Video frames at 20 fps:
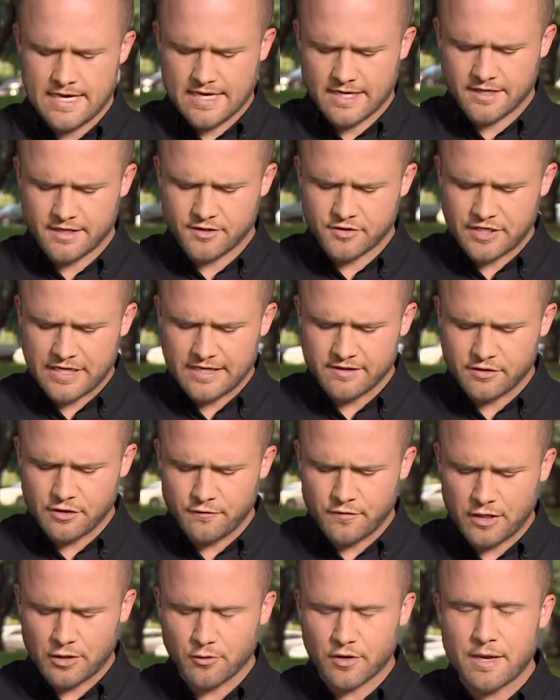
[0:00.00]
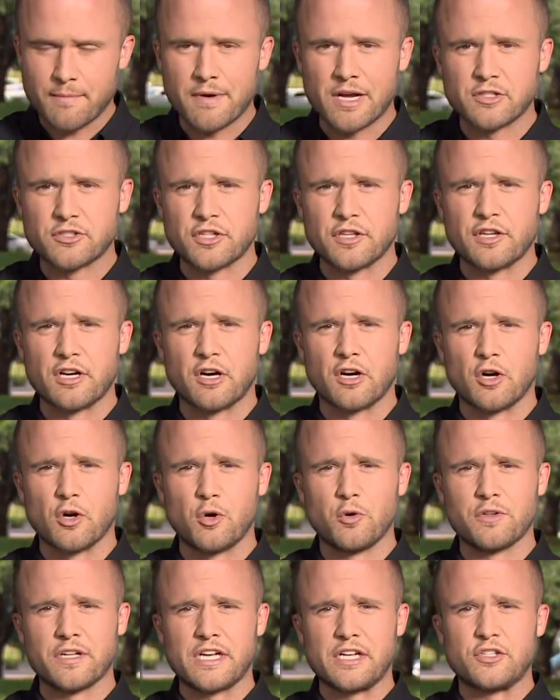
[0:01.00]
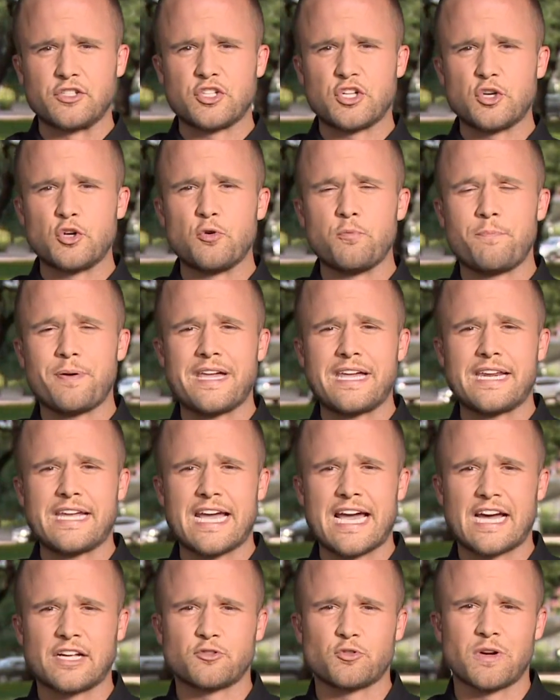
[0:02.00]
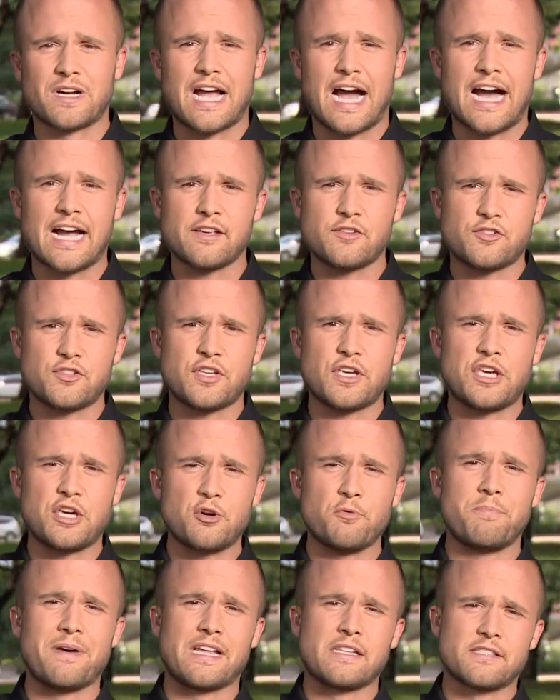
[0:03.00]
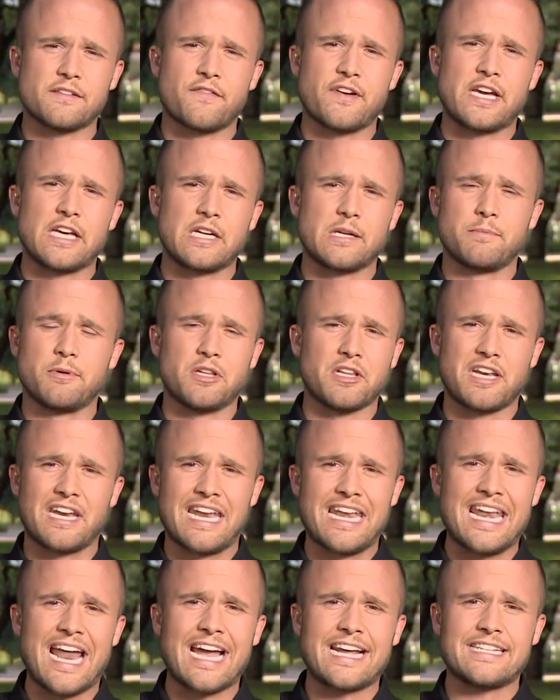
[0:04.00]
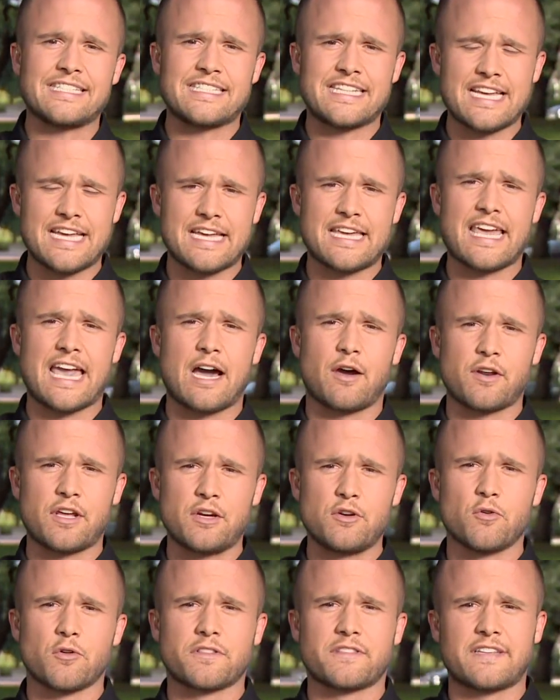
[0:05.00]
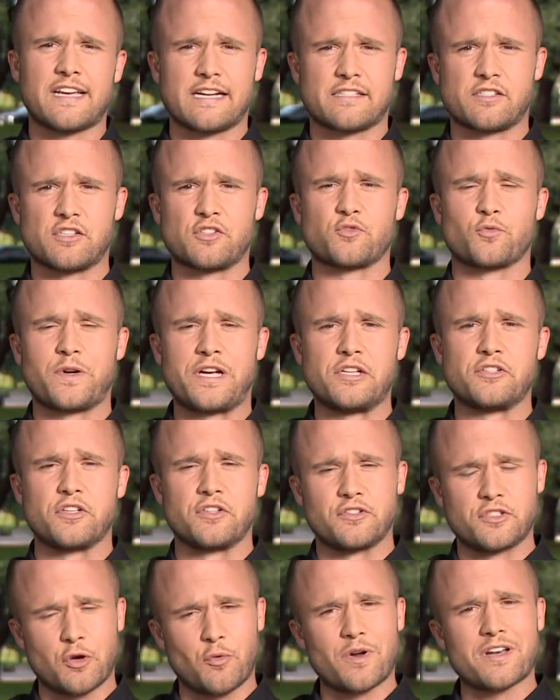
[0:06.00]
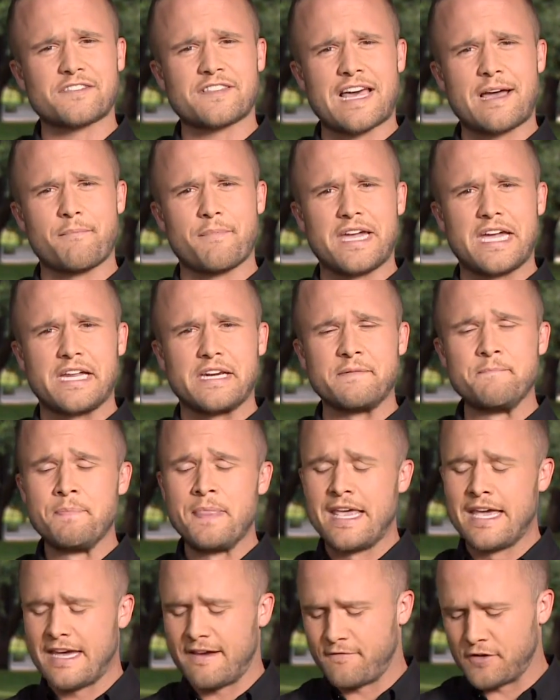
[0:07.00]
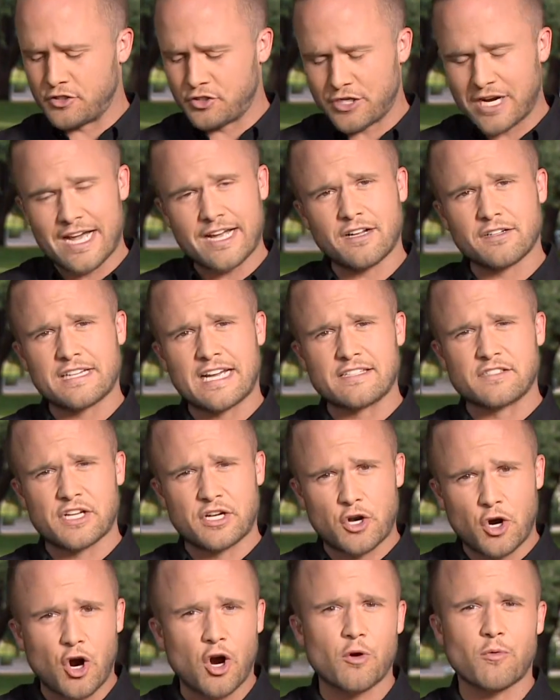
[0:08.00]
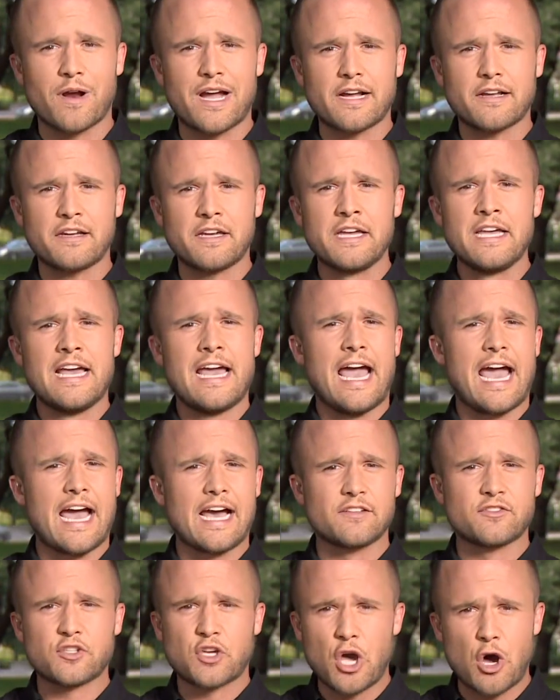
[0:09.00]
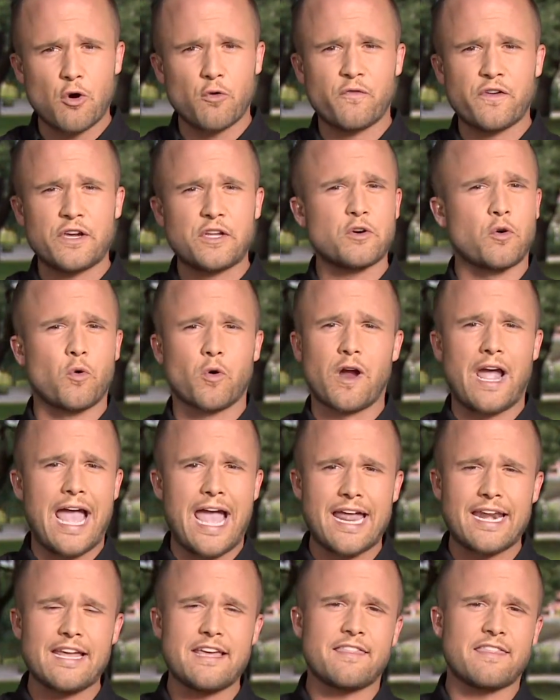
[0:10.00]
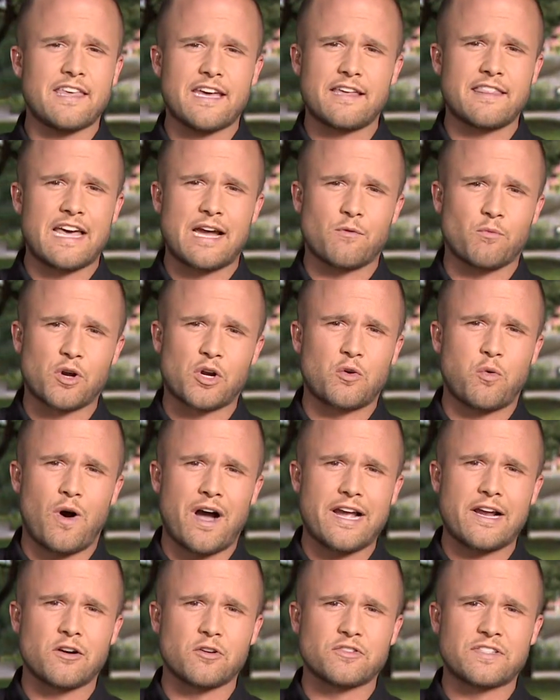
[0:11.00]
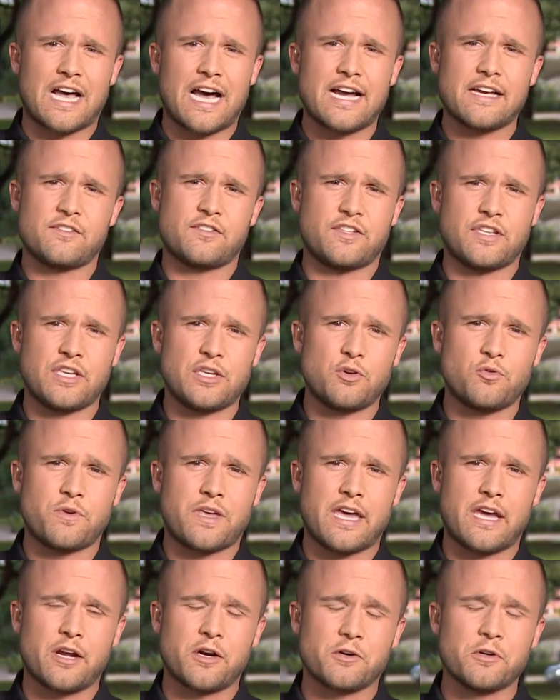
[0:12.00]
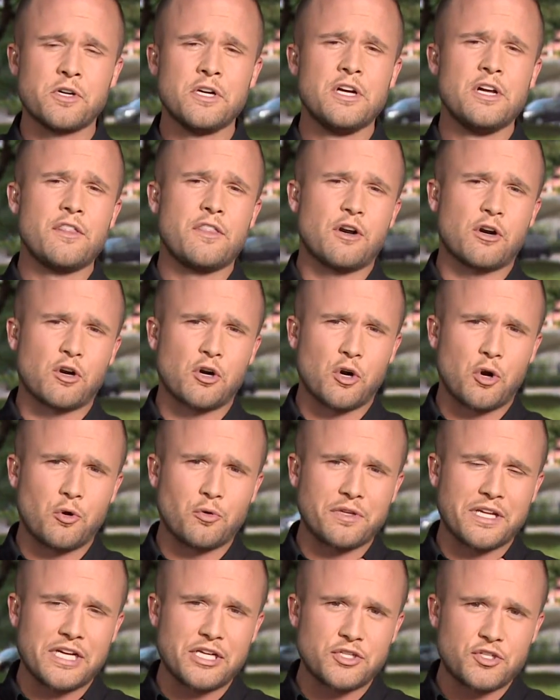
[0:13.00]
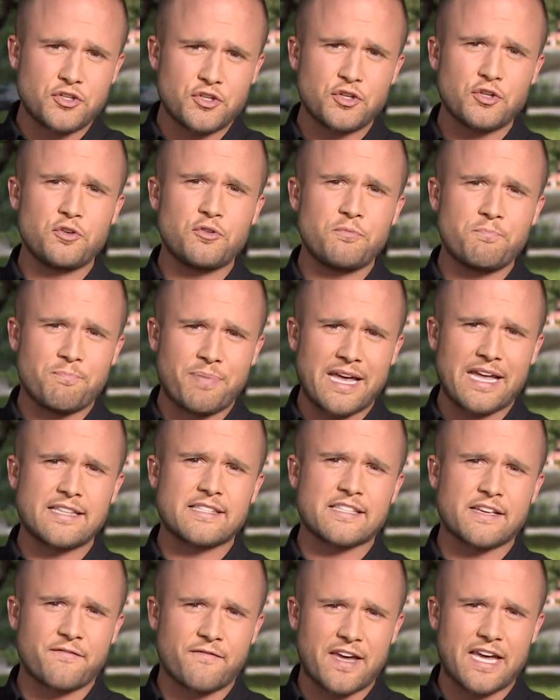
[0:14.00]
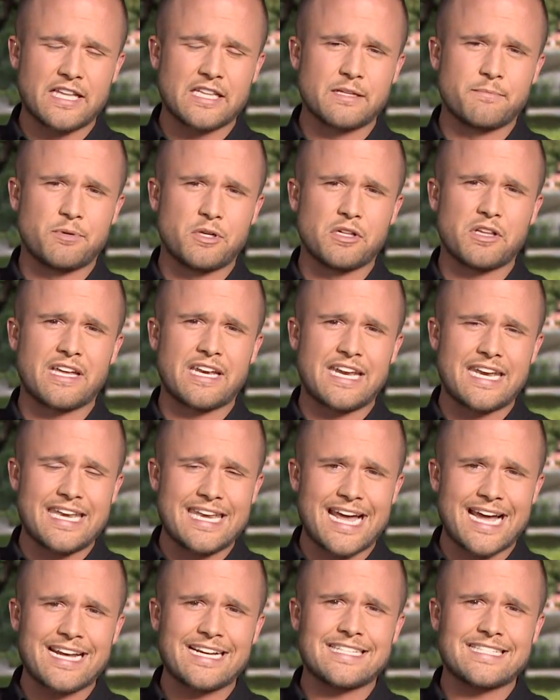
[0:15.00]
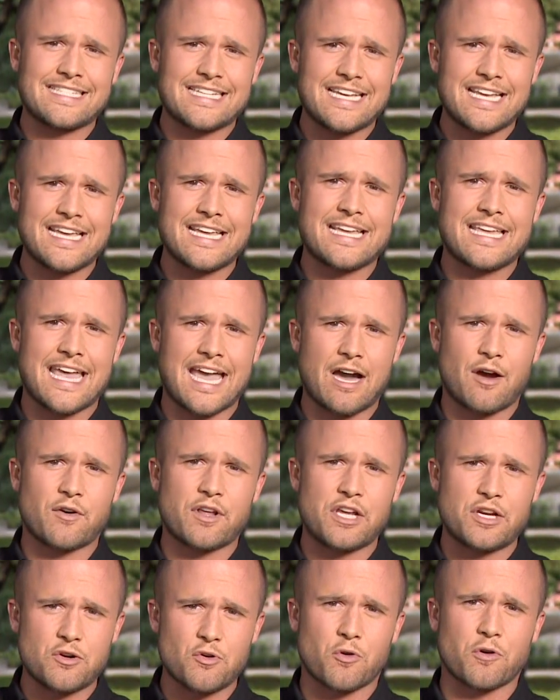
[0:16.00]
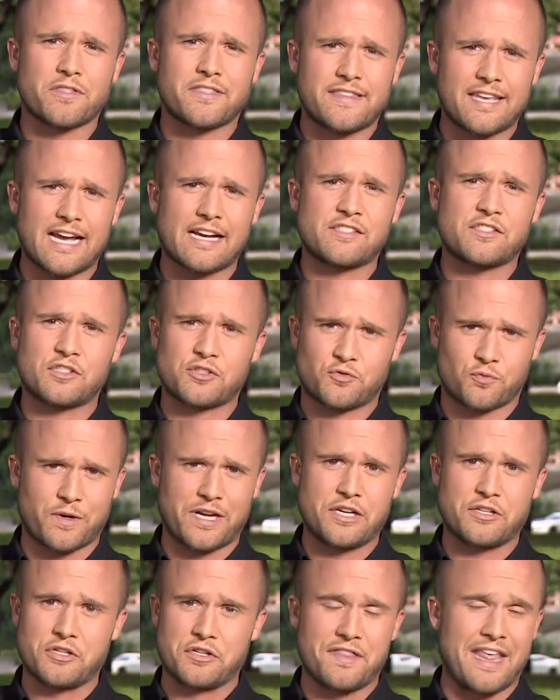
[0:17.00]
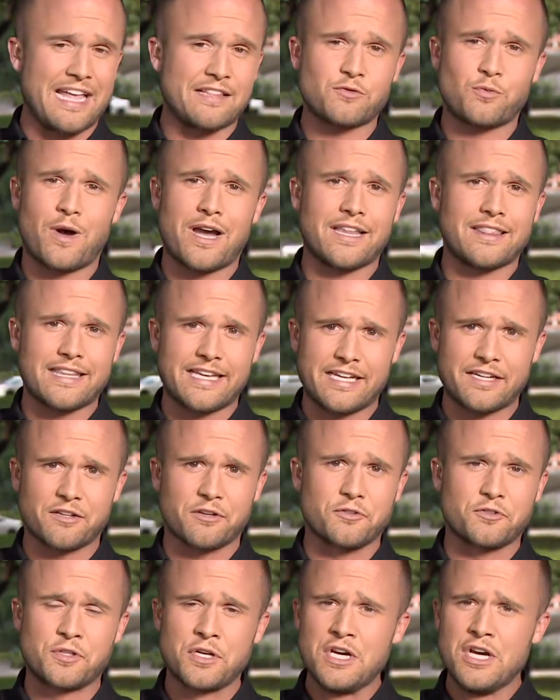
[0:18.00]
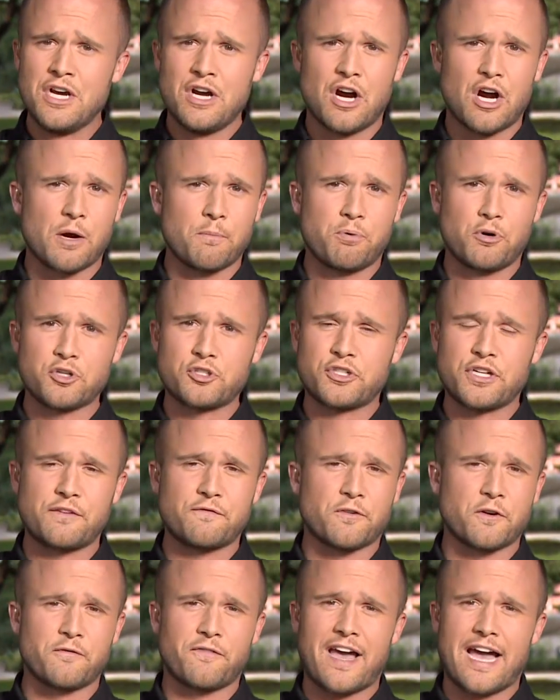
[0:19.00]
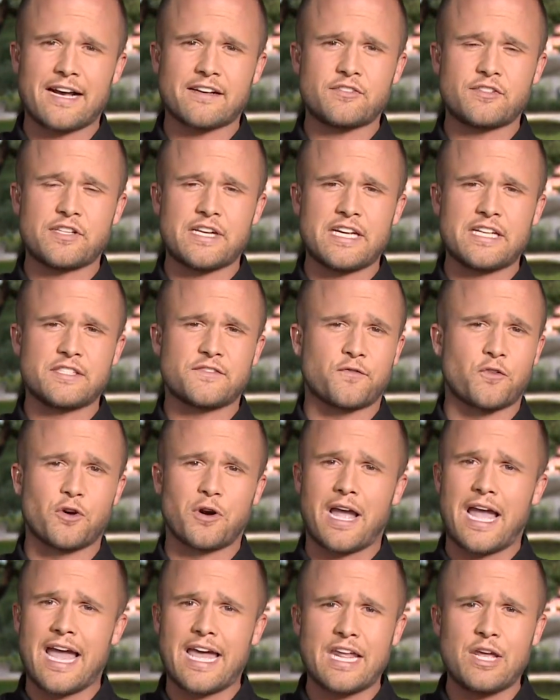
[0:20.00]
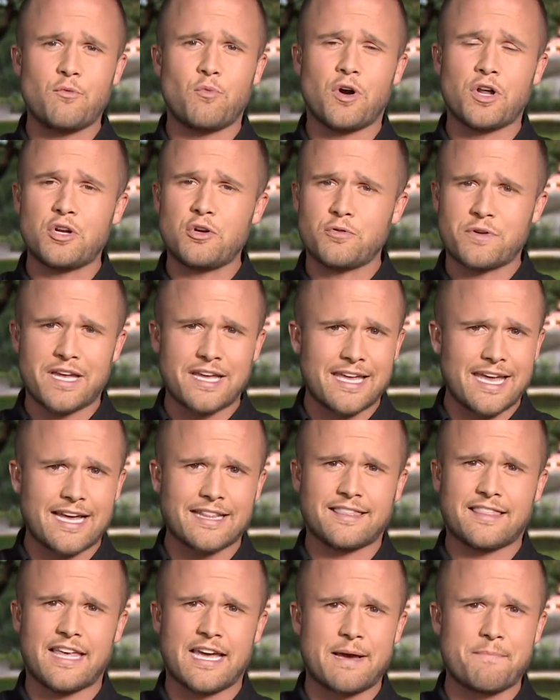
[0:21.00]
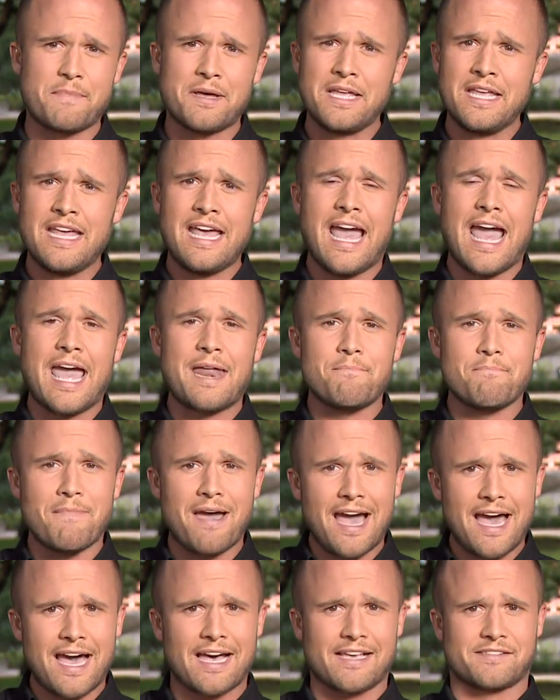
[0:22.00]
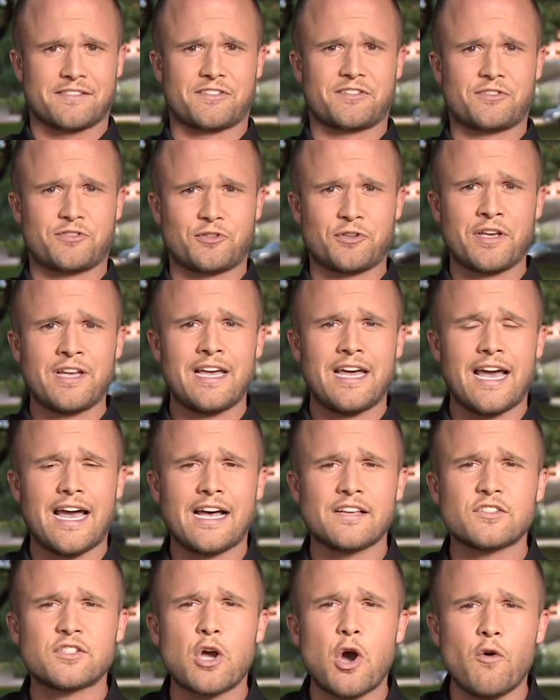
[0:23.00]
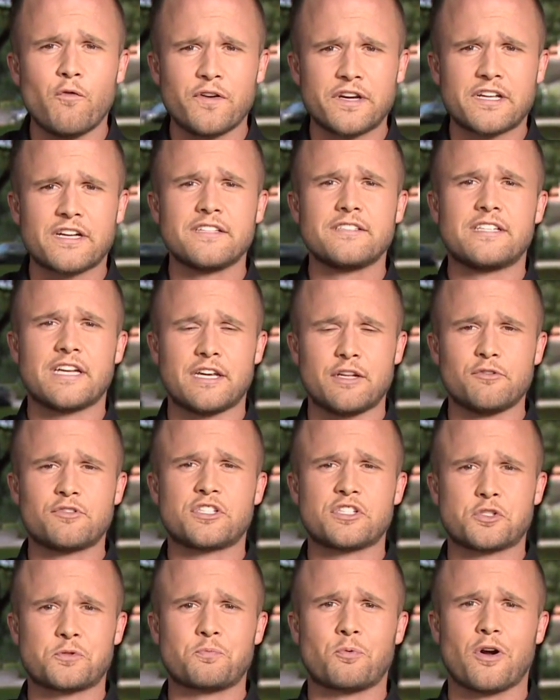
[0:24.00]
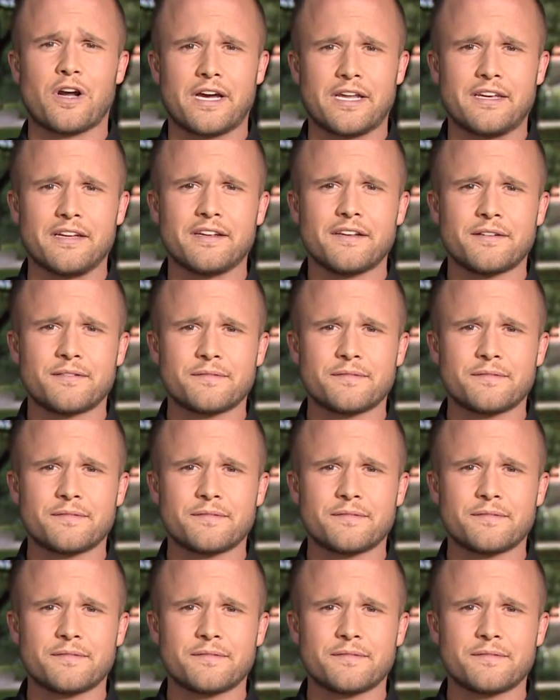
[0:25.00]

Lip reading: Yeah, Izzy, as you've already mentioned, there are only two pediatric ICU beds available in the 19-county North Texas region. So what does that mean? If a child has a car wreck, has COVID, or anything that requires ICU care, there are only two beds available in a 19-county North Texas region. That's why leaders are pushing for vaccines for anyone who can get them and masks as COVID continues to spread.